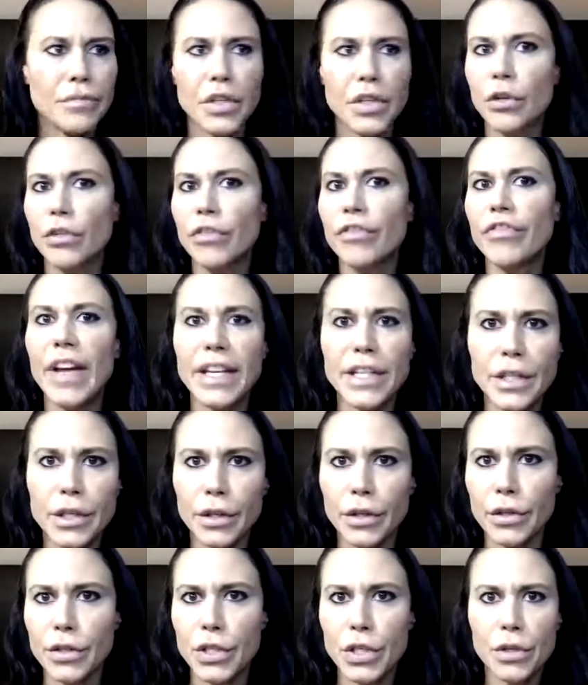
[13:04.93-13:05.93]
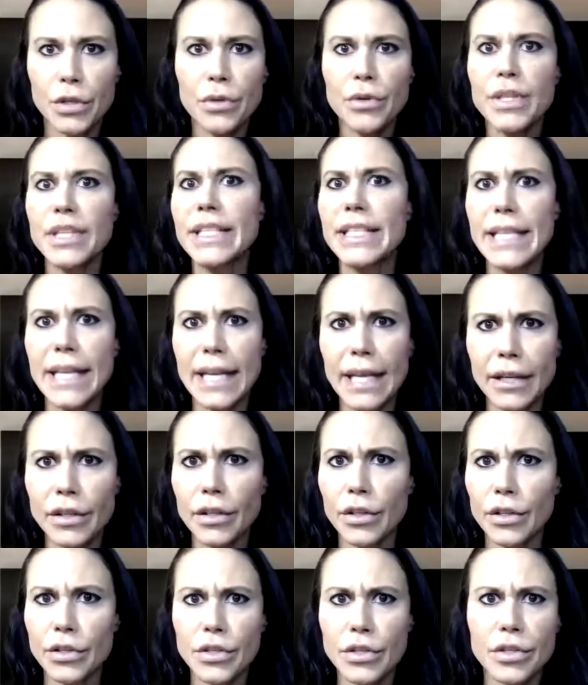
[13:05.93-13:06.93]
your vendor to the
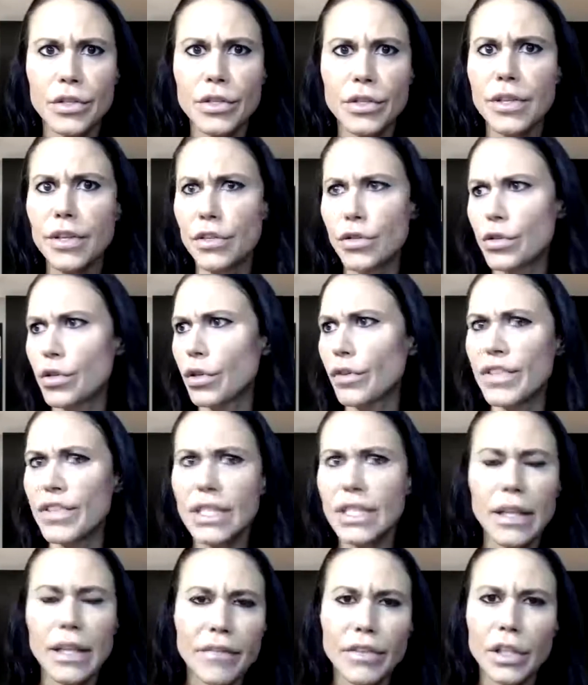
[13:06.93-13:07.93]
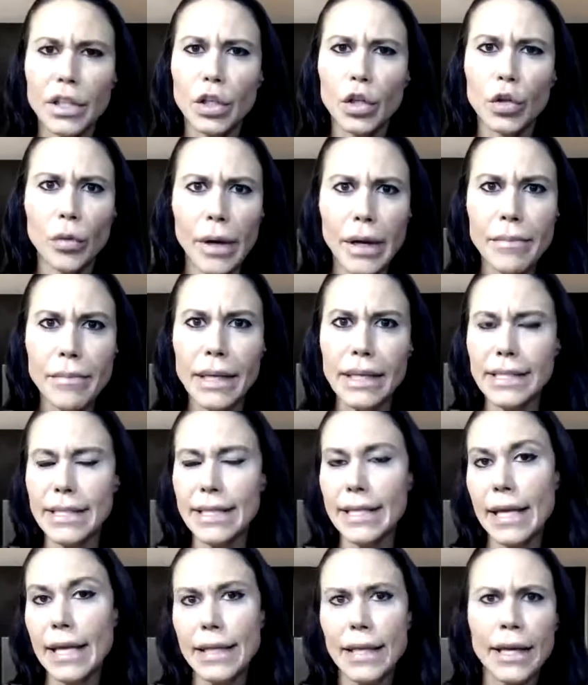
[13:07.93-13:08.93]
standards, to their service level agreements
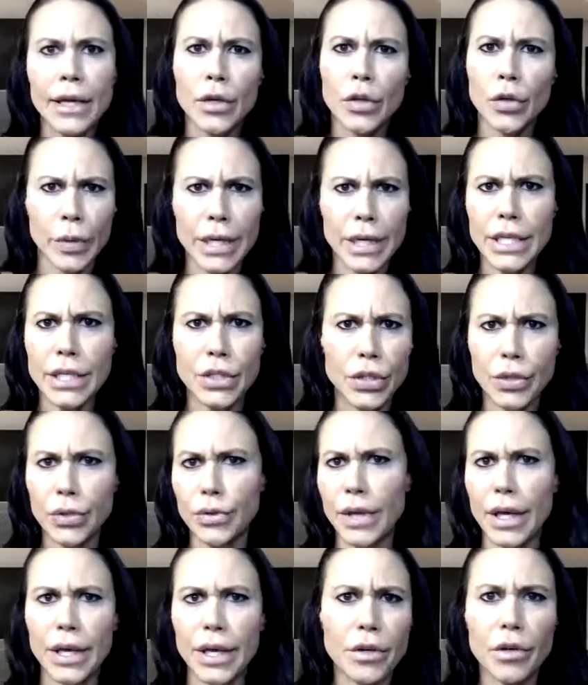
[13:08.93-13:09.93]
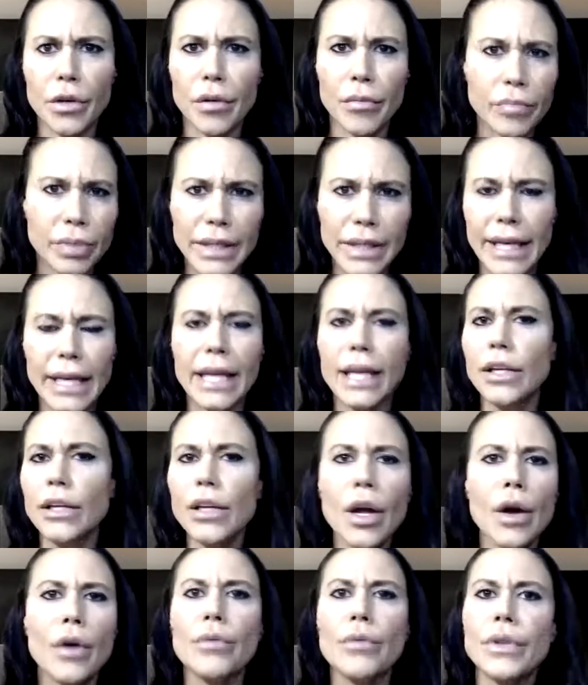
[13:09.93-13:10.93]
that they agreed to, that you're complaining.
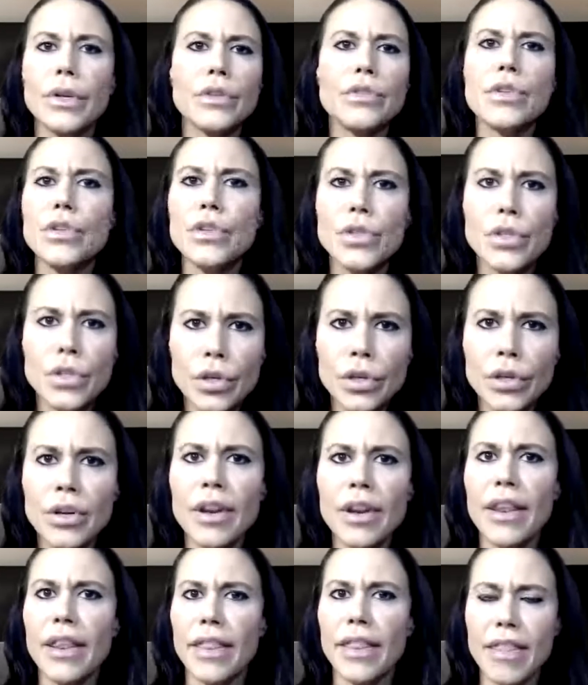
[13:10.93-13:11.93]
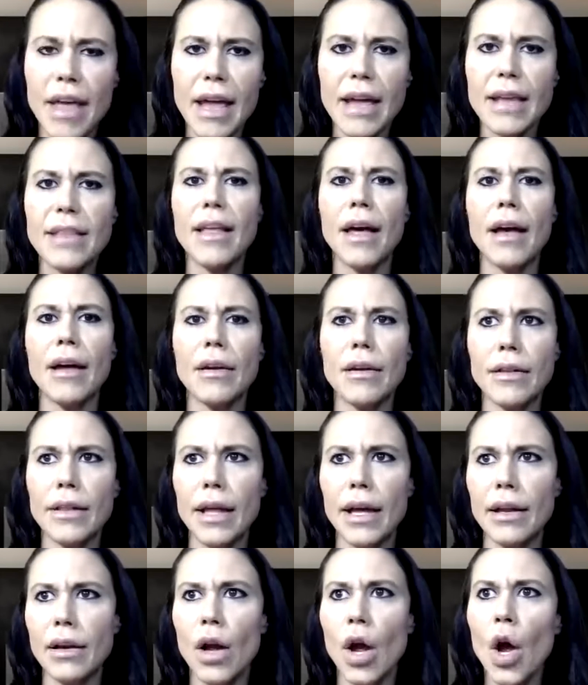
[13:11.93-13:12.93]
No, there's a certain thing
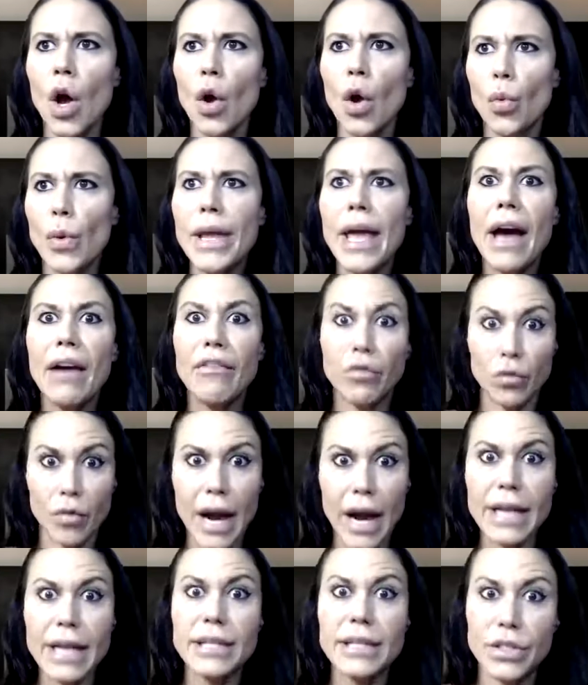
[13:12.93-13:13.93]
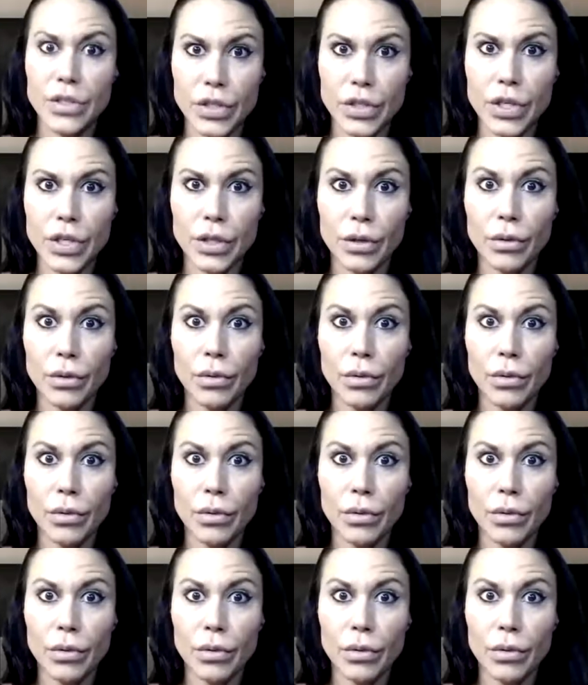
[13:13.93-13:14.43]
that we have rights to.